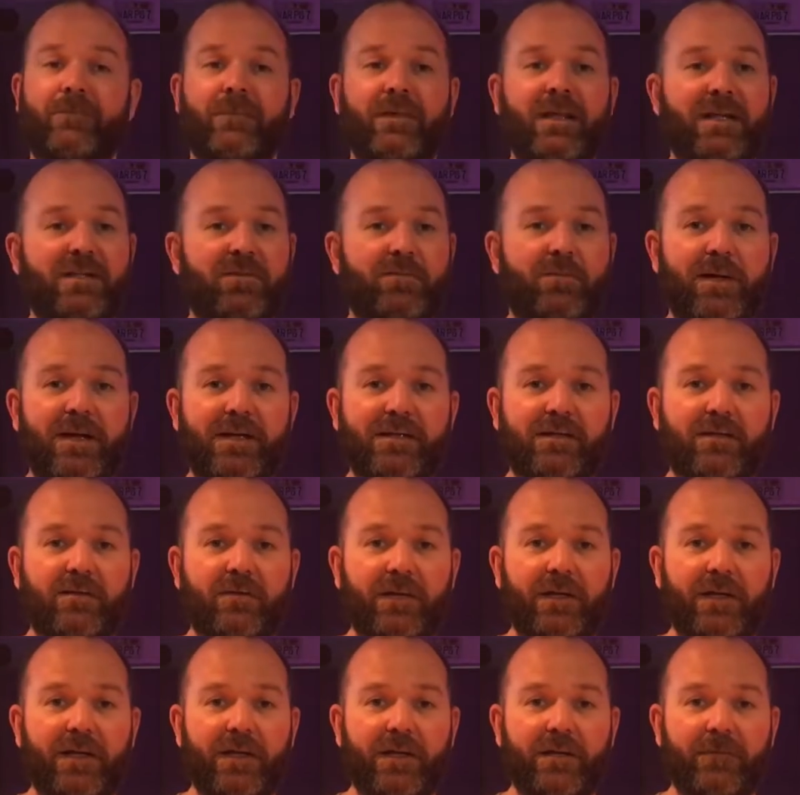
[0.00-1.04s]
That's
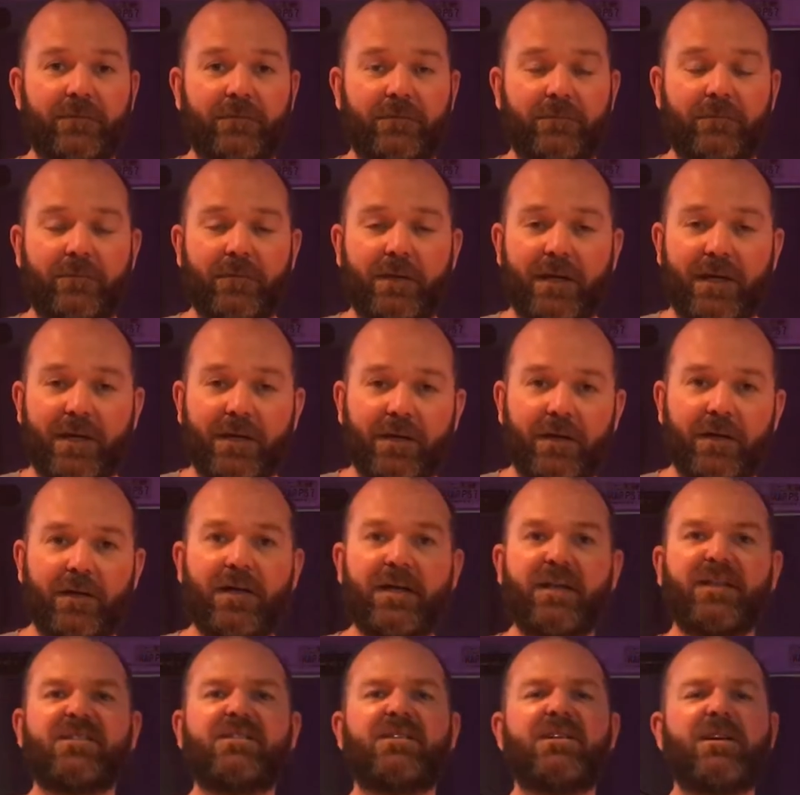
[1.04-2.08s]
basically it, and uh,
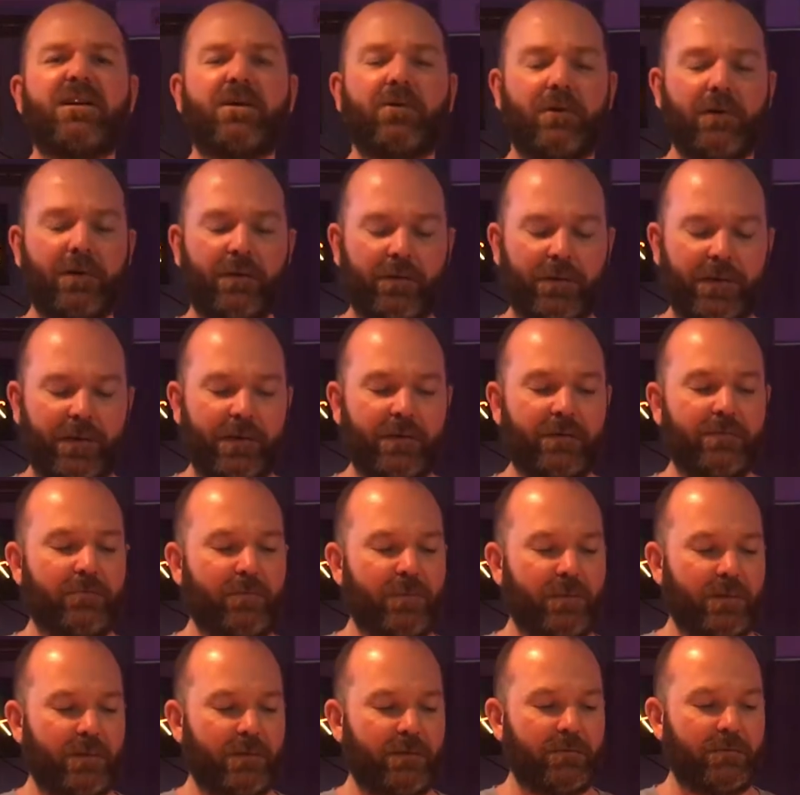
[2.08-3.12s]
a secret ingredient,
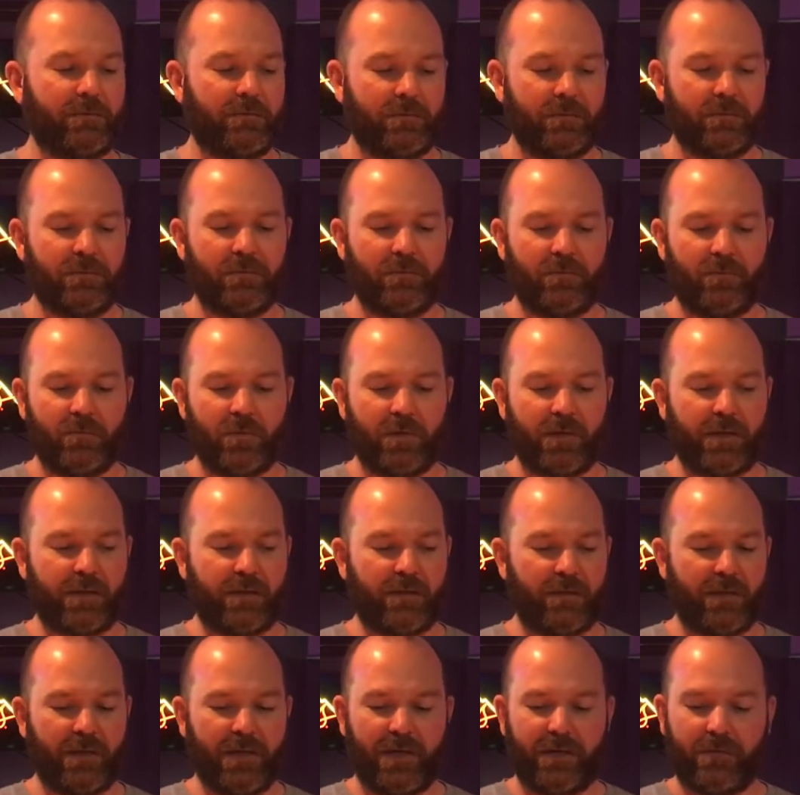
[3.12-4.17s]
but we'll get
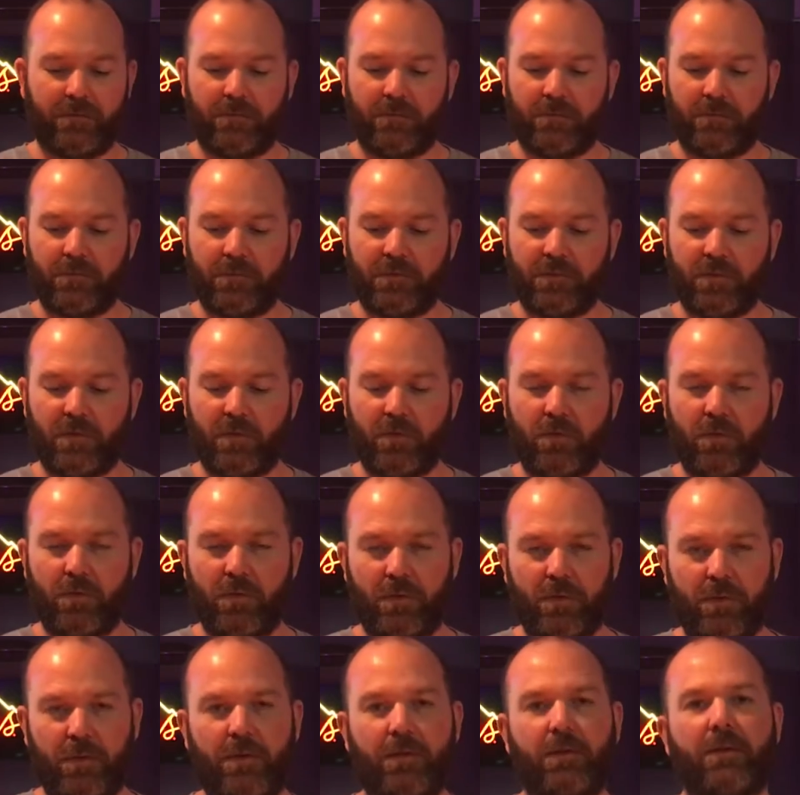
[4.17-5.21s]
to that. So
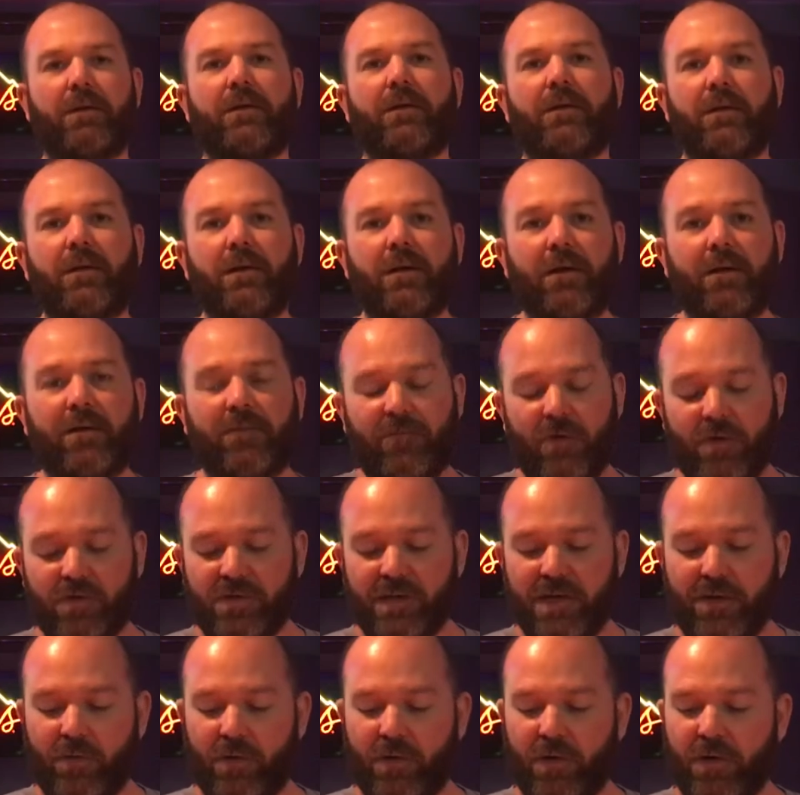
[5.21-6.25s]
first
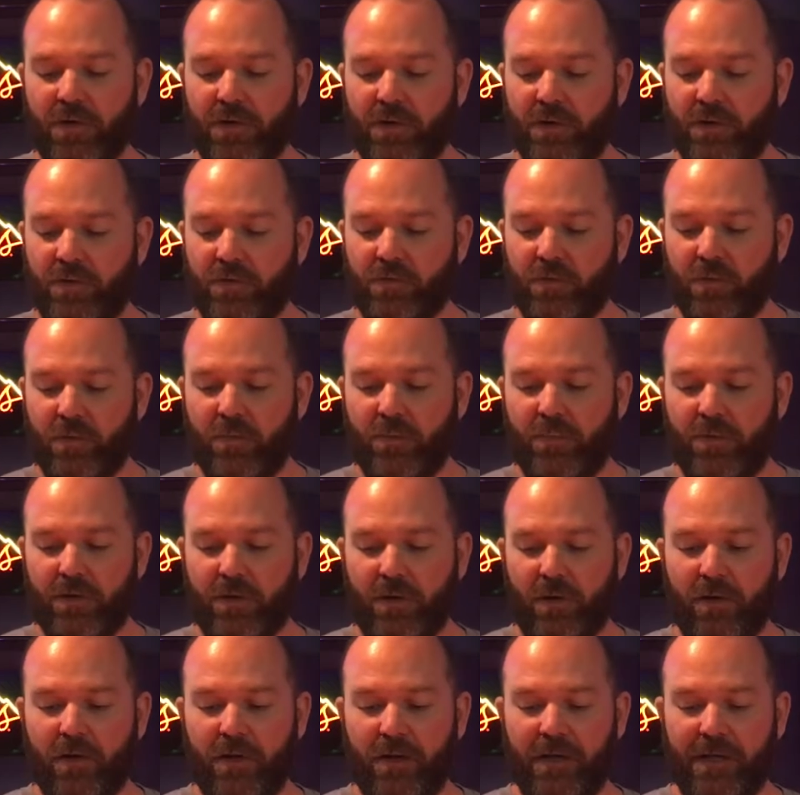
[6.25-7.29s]
thing we're going to do is we're going to put
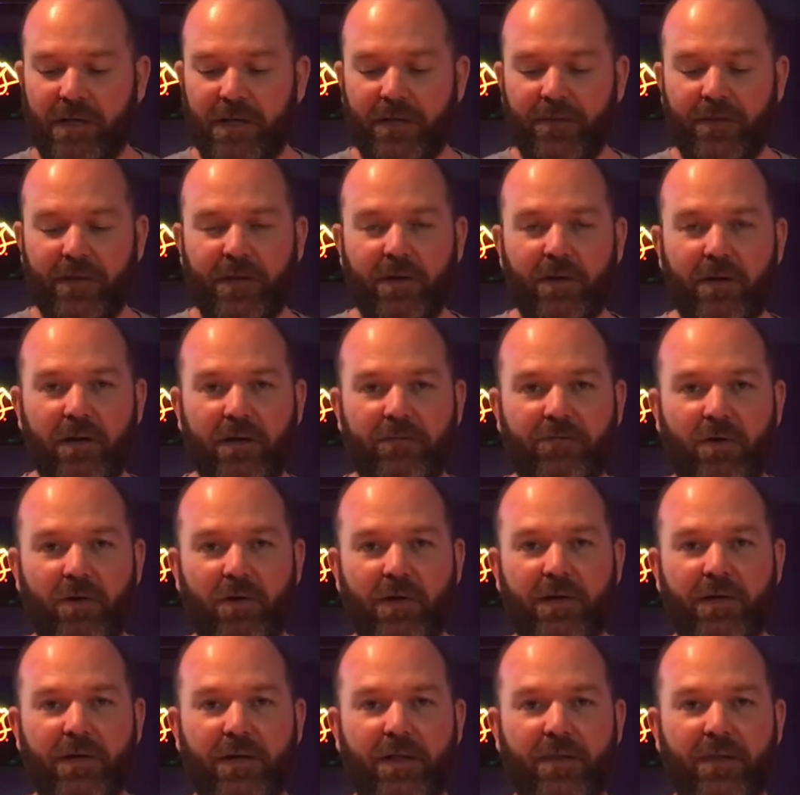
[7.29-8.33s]
our honey in there and I've
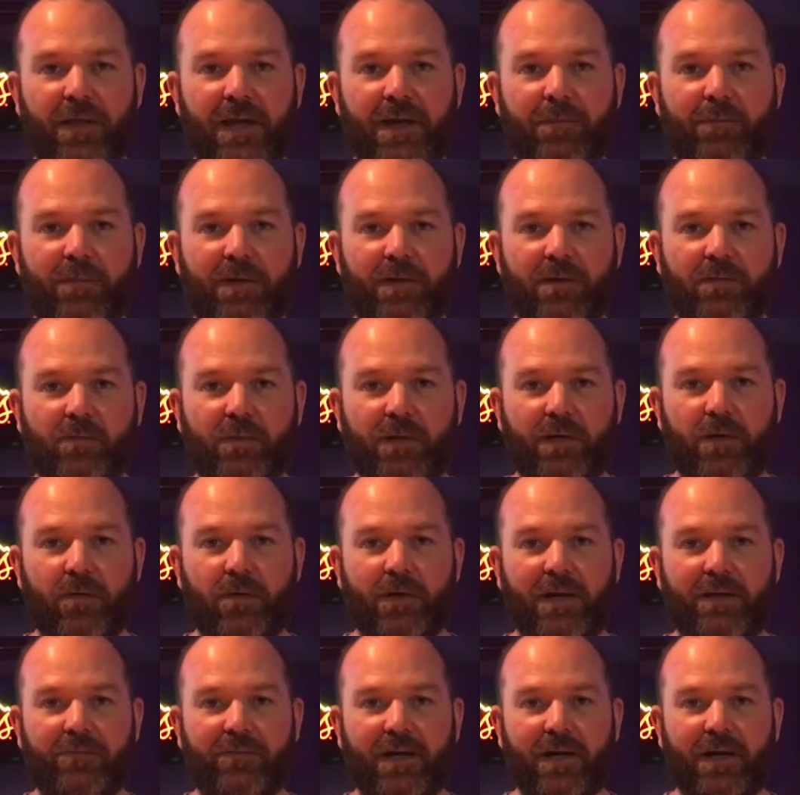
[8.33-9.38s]
already done that because we don't
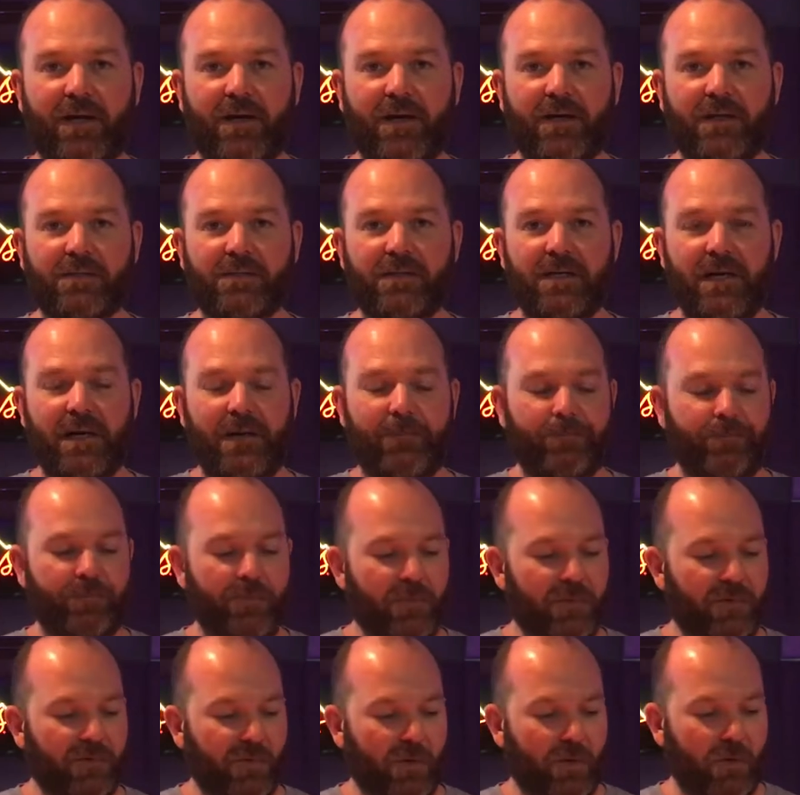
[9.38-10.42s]
have that kind of time.
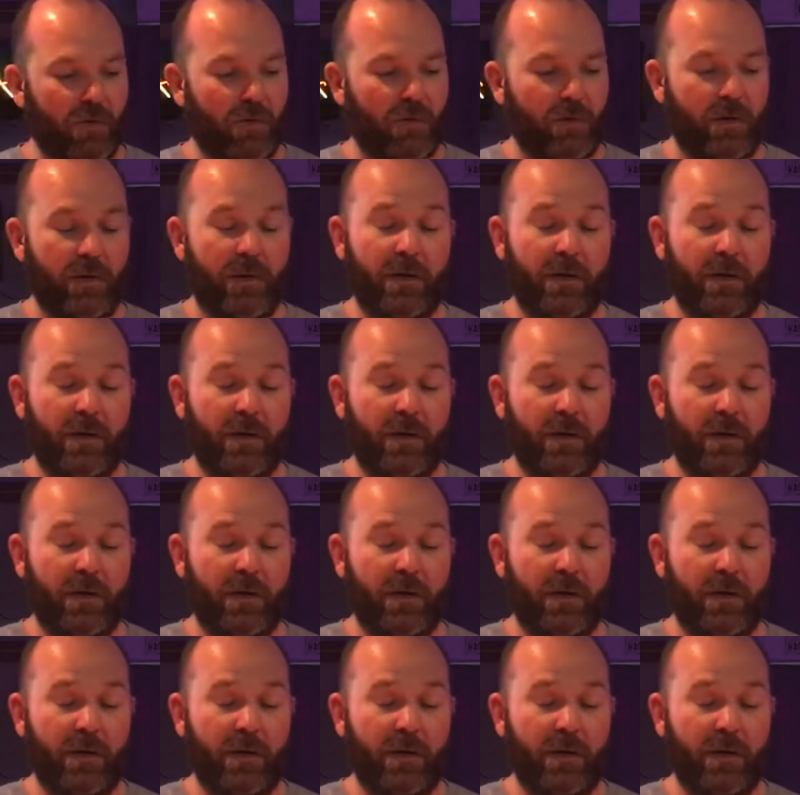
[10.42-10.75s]
So